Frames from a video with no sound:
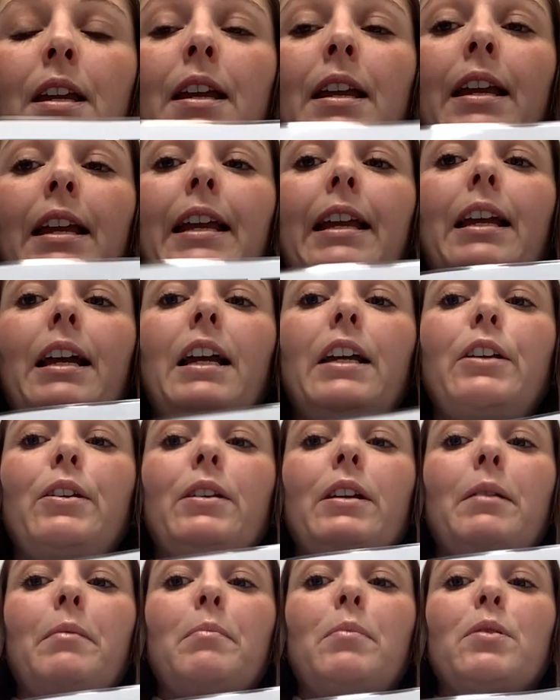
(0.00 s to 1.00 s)
Here you
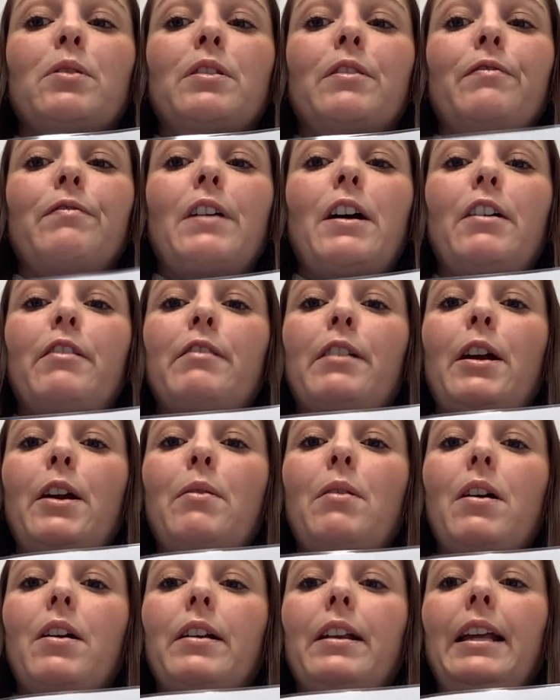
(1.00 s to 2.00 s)
can put some Velcro
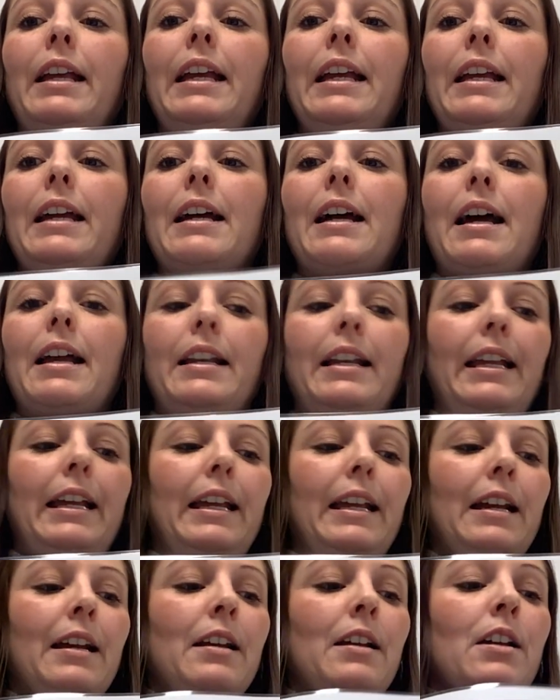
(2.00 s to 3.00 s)
on here and
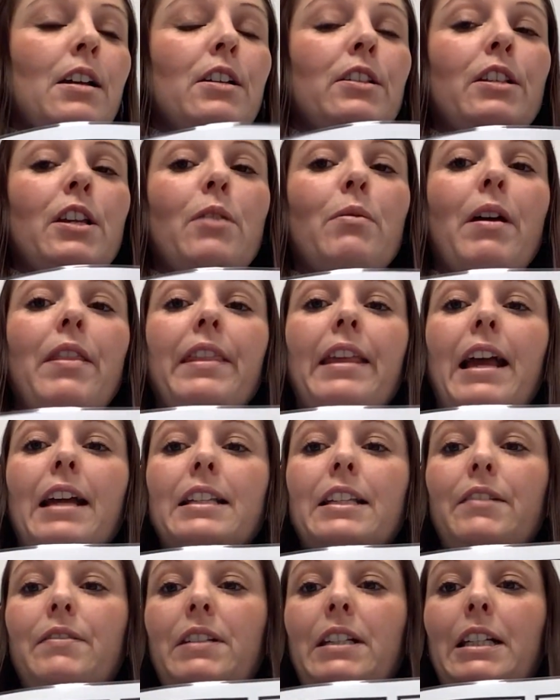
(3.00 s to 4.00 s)
here, so when the
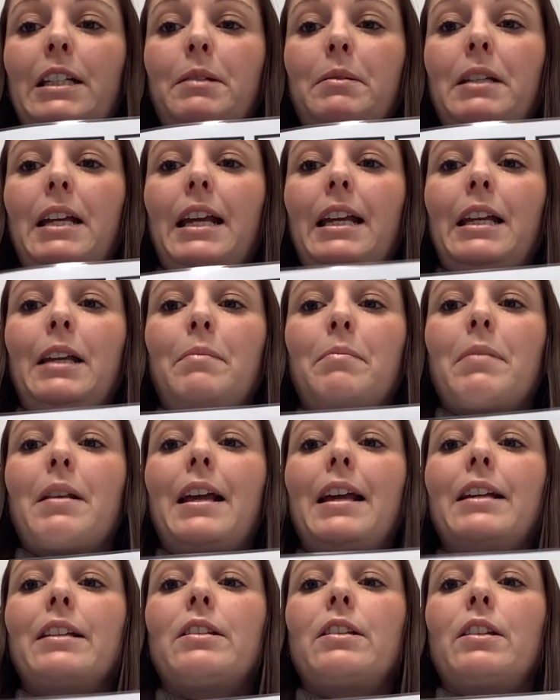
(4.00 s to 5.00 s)
activity is taking
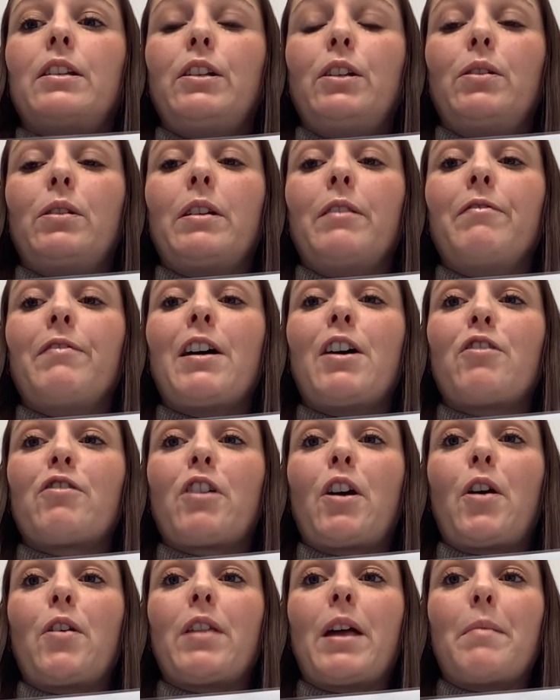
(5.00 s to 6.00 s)
place you can
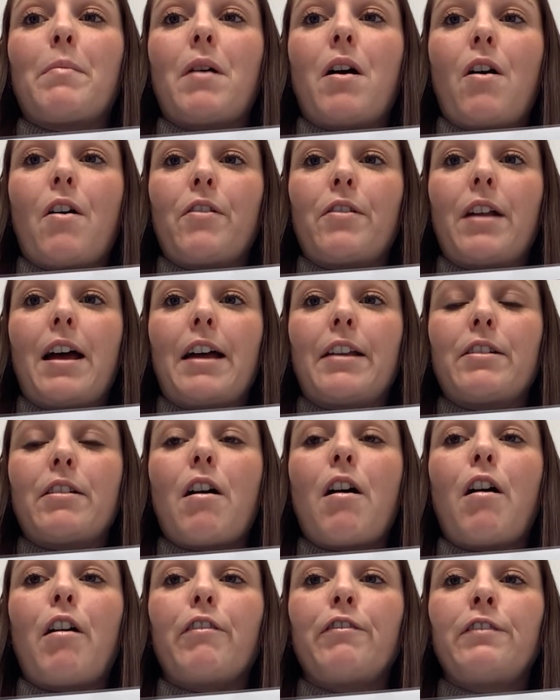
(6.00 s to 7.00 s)
Velcro them on and
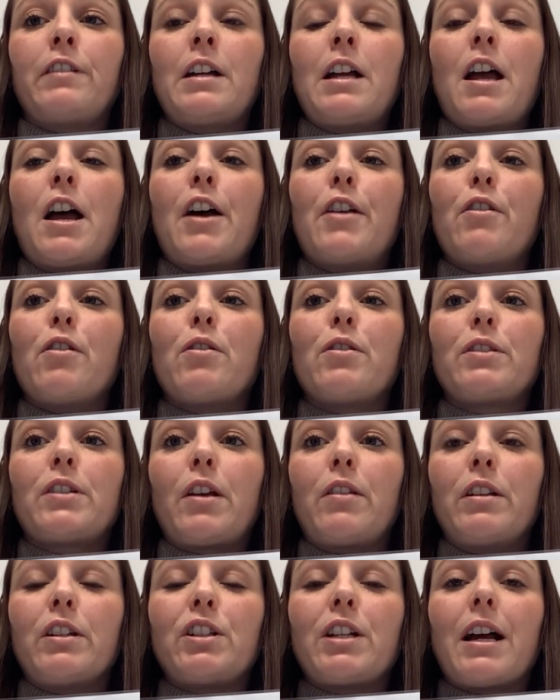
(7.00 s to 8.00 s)
off, and also
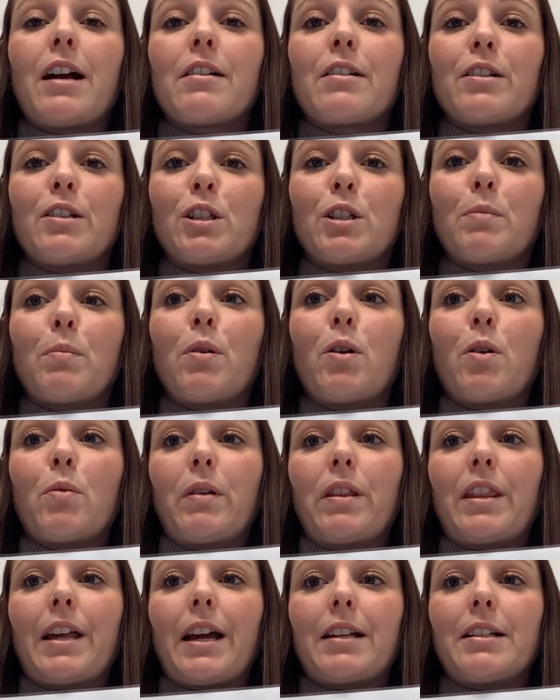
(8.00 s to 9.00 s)
the child can support
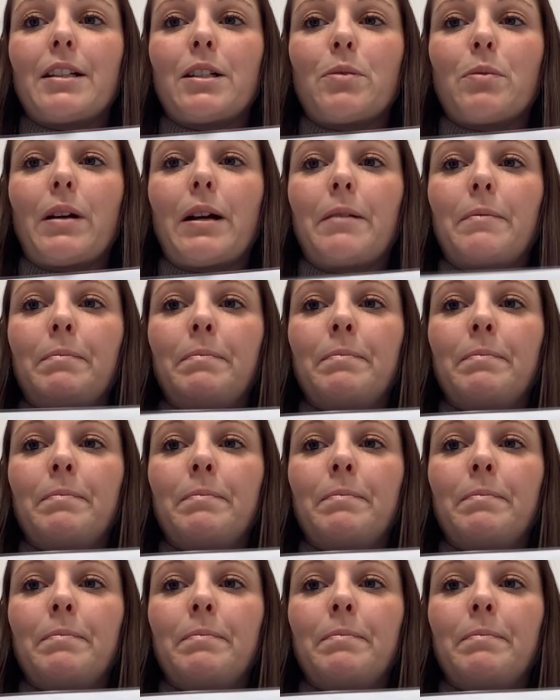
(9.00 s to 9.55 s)
with that as well.